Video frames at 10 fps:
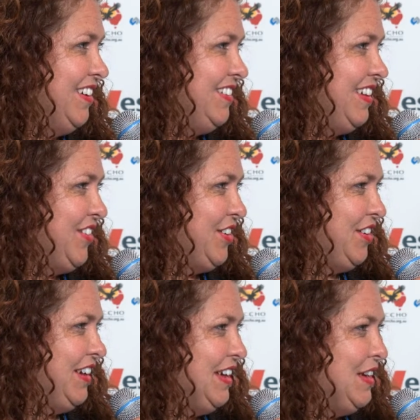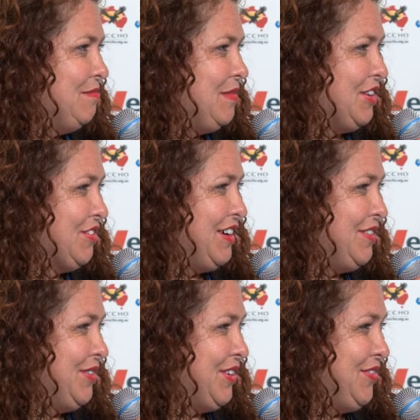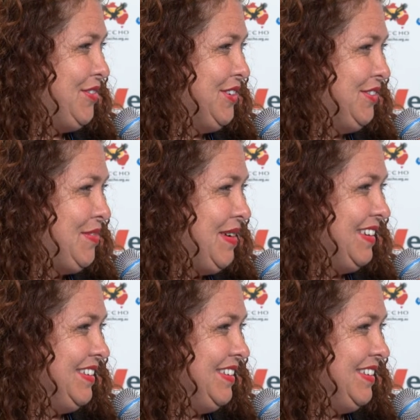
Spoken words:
because they've got a much greater workforce of about